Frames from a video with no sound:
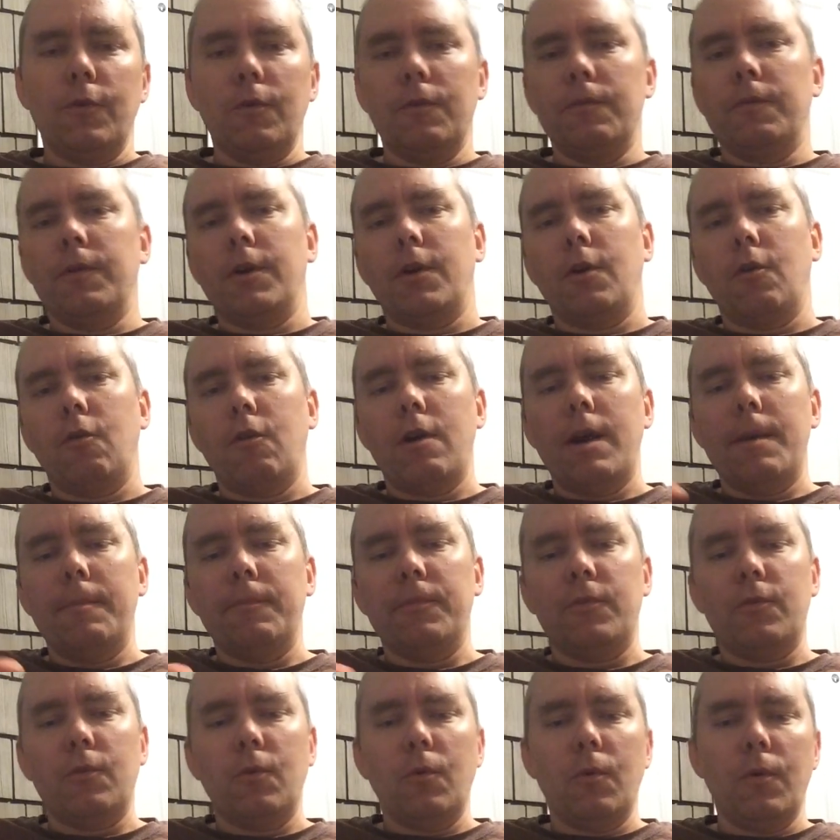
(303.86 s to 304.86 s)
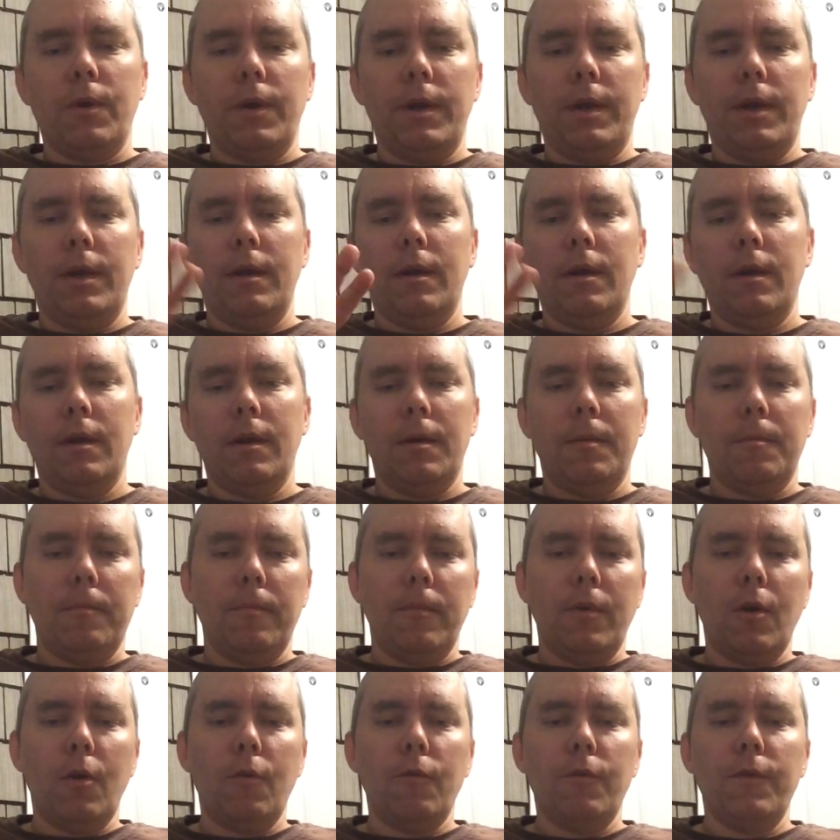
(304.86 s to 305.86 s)
of a crime story
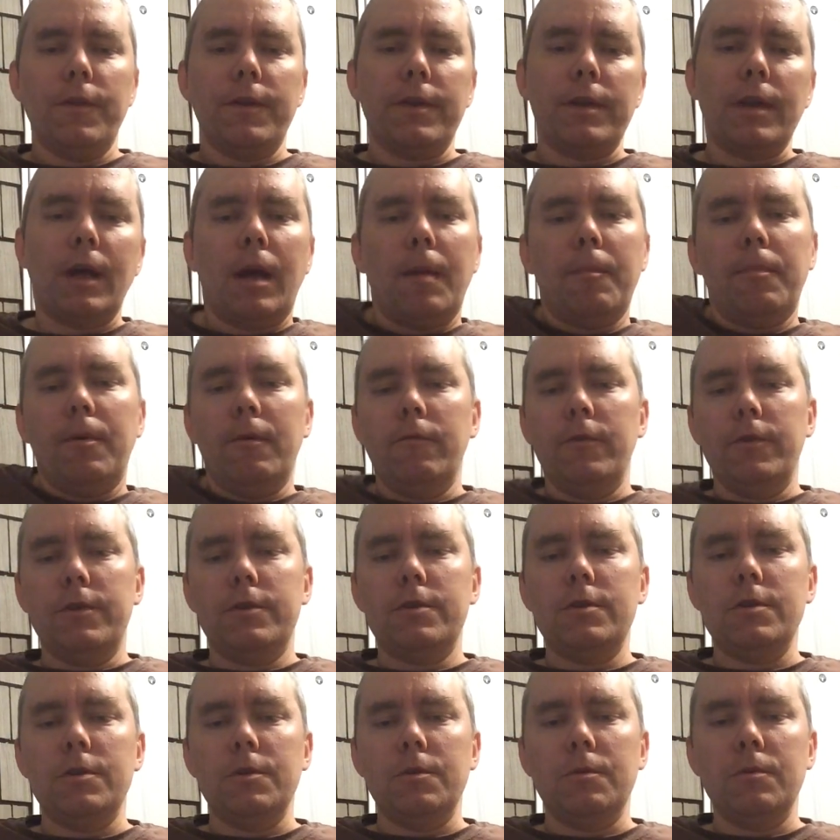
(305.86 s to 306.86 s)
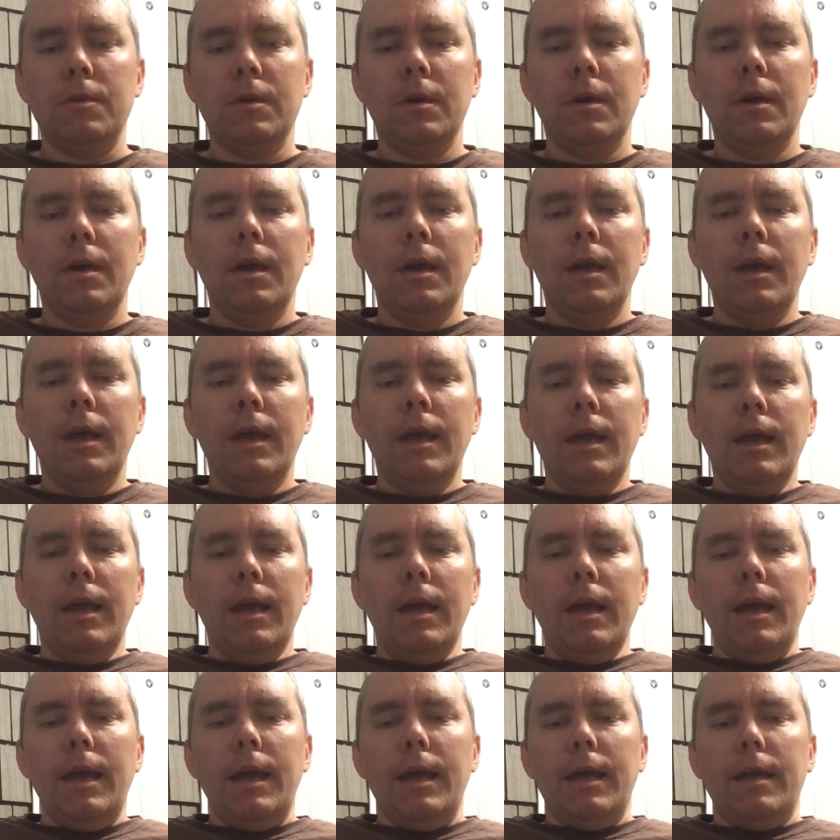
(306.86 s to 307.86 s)
over the top of it too.
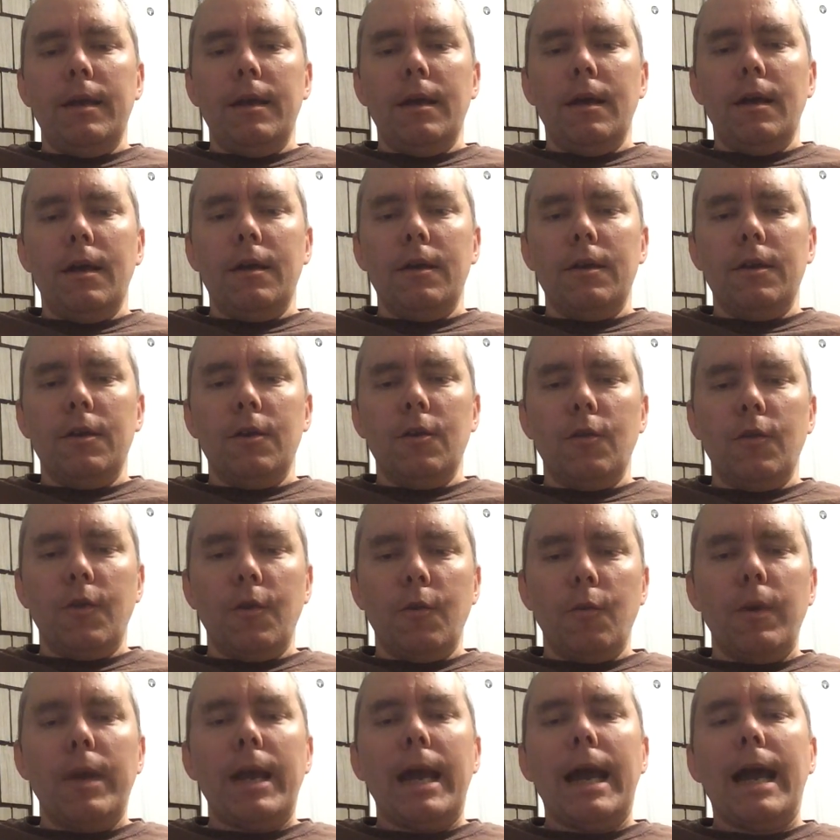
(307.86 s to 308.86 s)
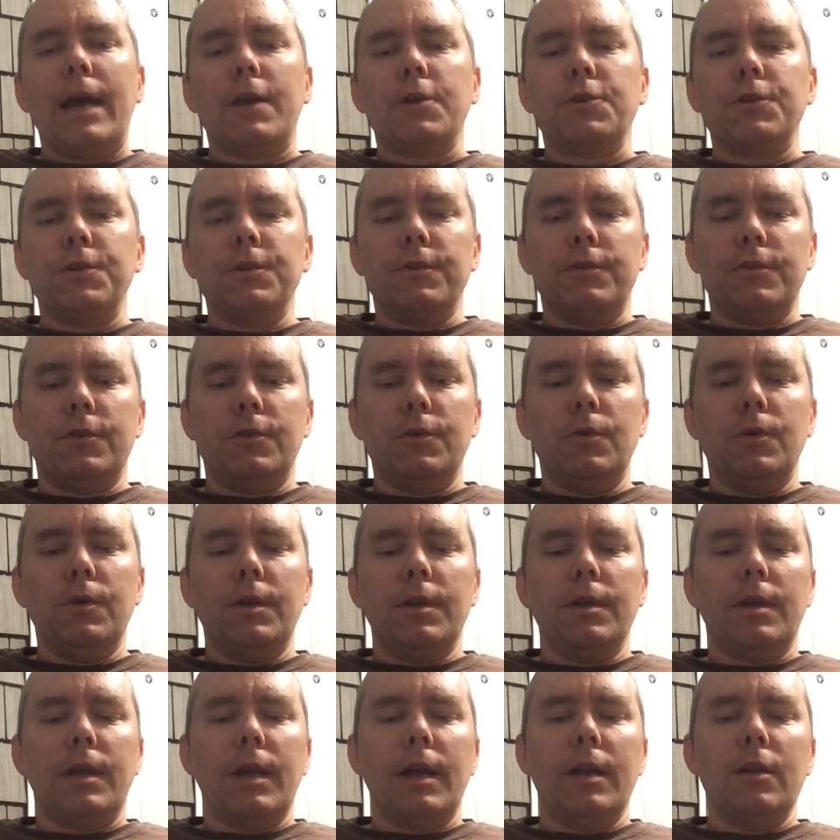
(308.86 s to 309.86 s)
And their reactions to it,
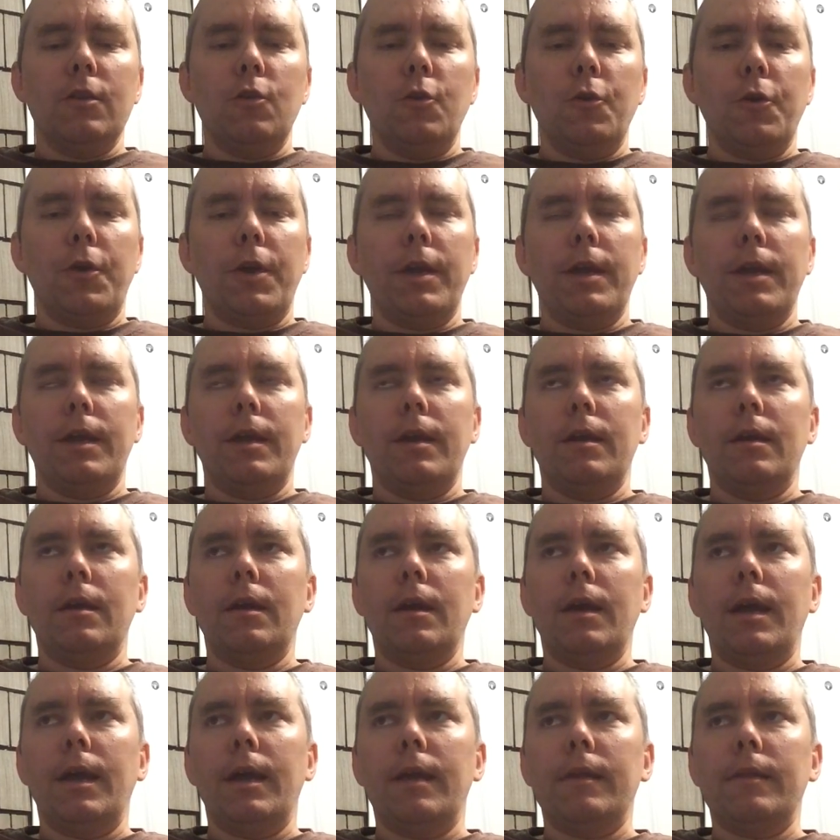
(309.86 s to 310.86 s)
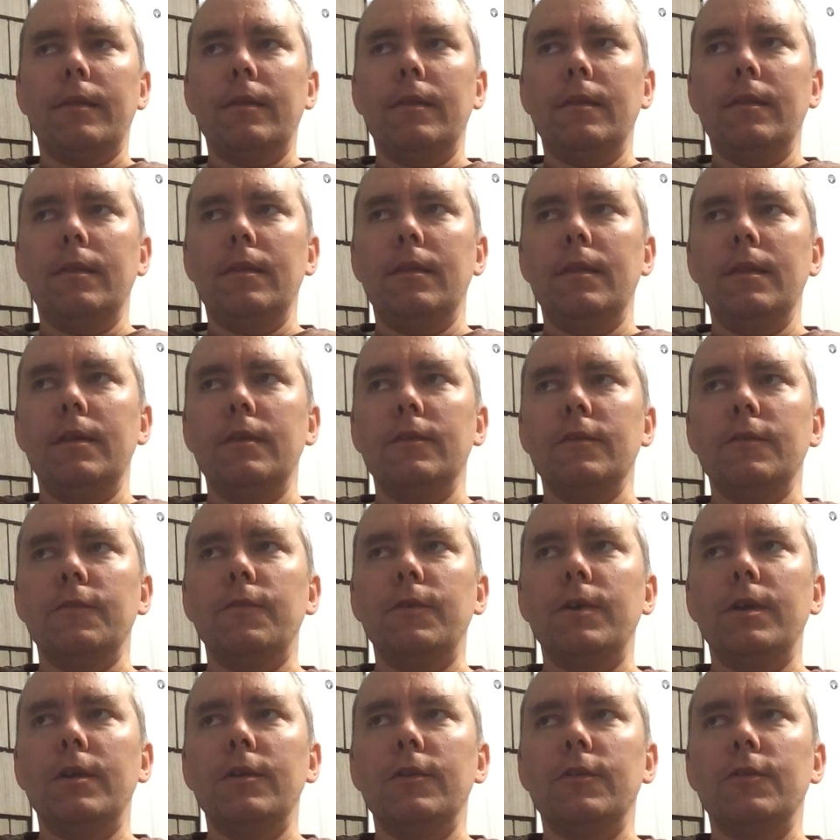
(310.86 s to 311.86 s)
and kind of looking at these
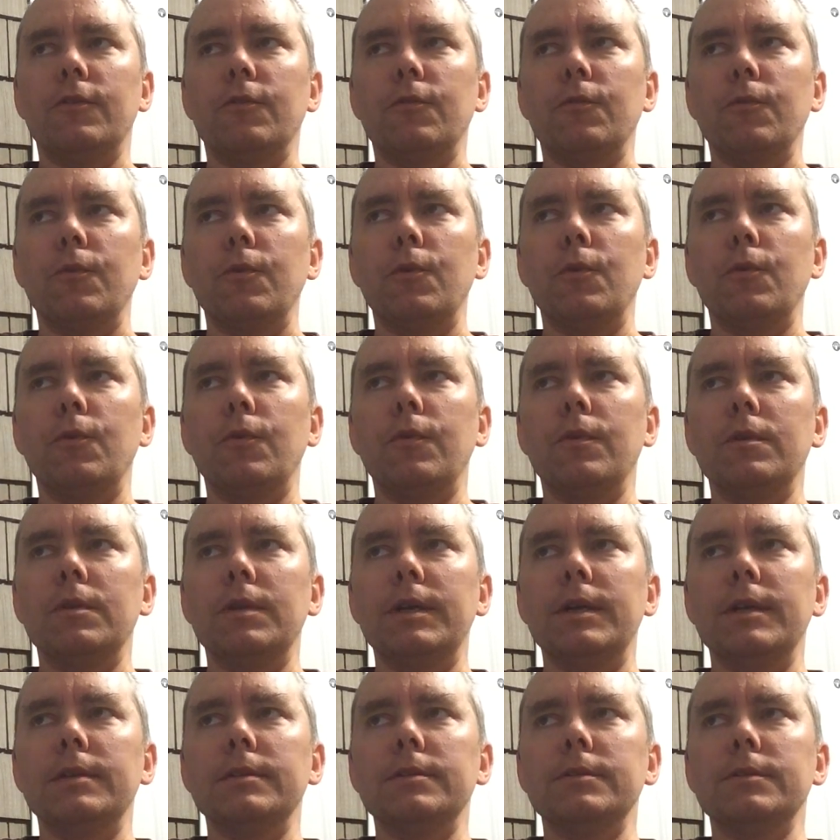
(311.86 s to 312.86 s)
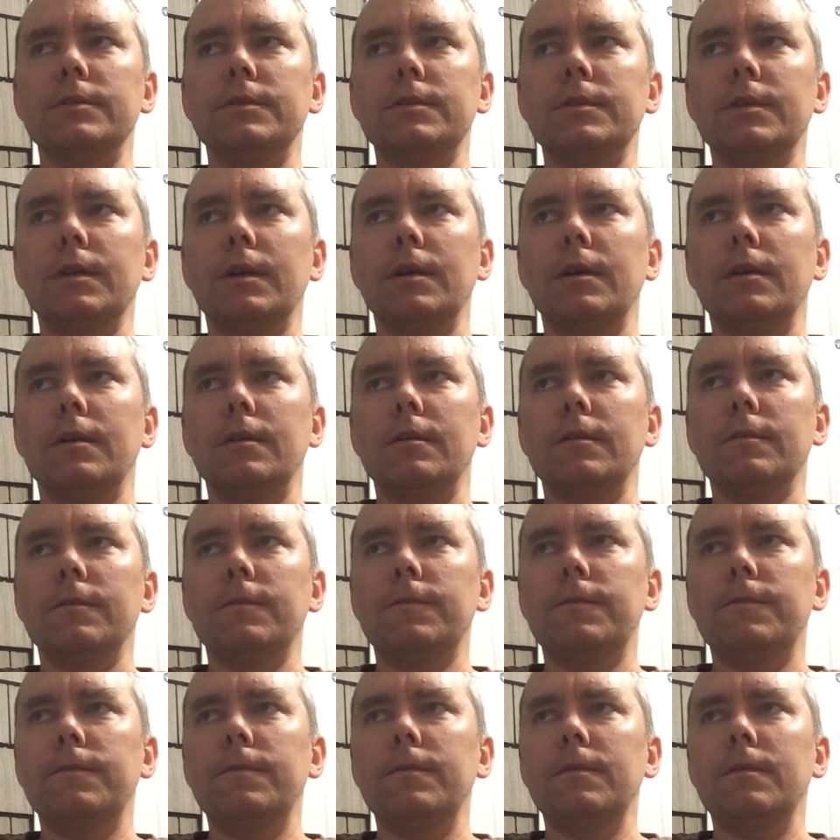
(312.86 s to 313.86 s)
events through the lens
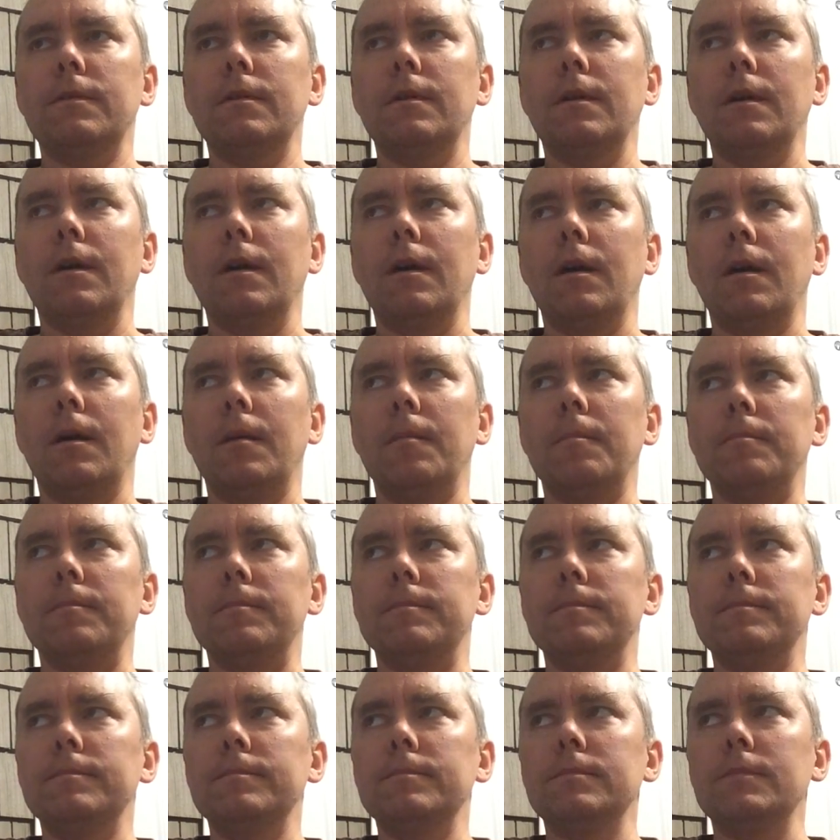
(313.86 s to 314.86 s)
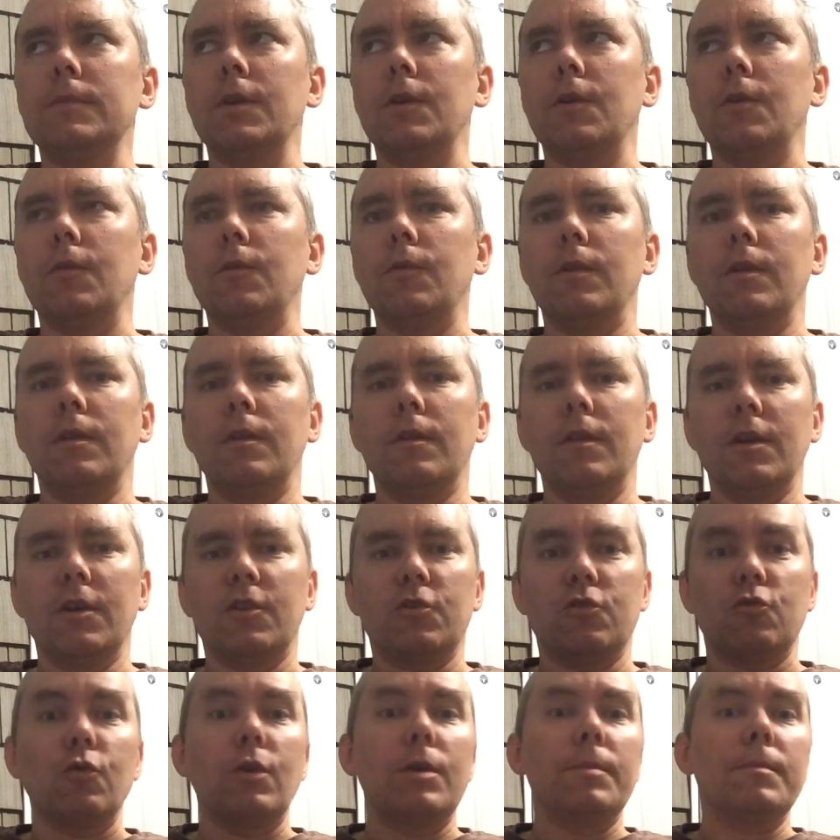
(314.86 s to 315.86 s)
of the
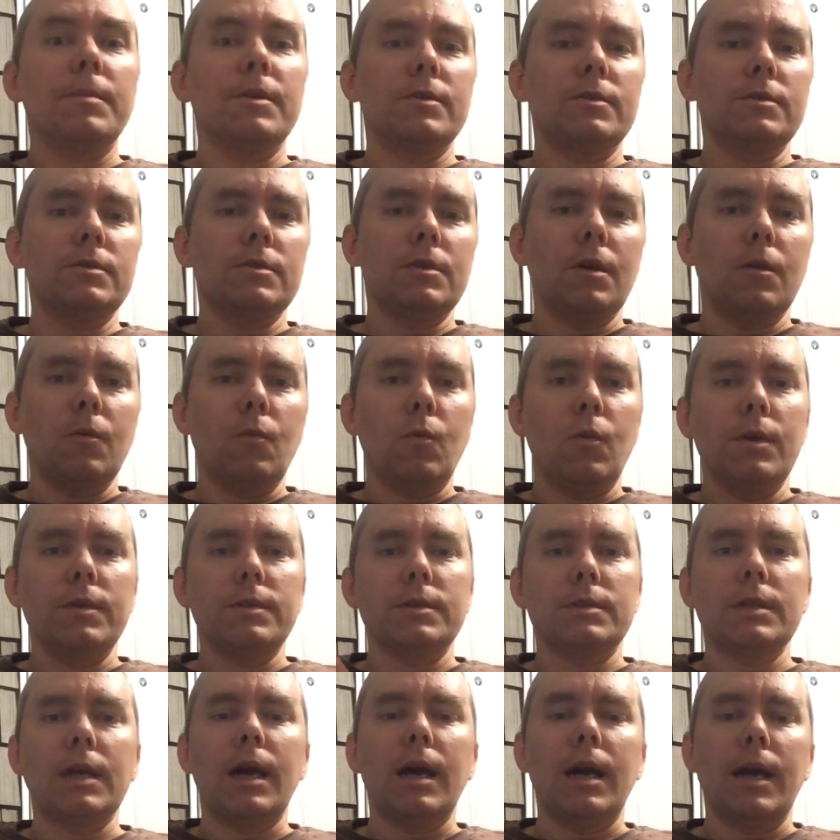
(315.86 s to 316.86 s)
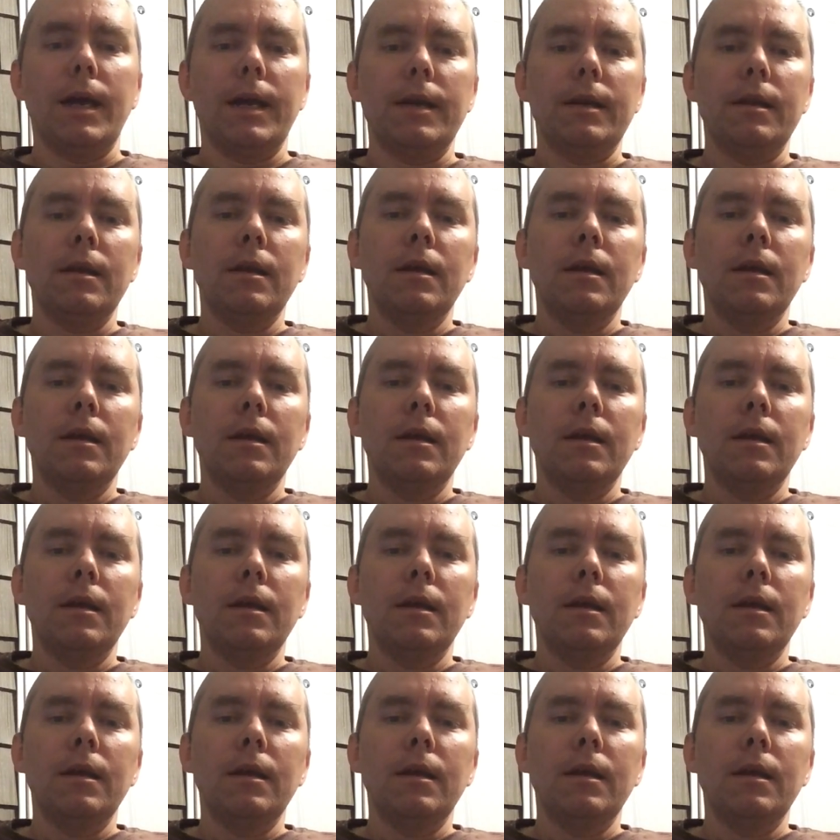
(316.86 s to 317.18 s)
extremists on one side.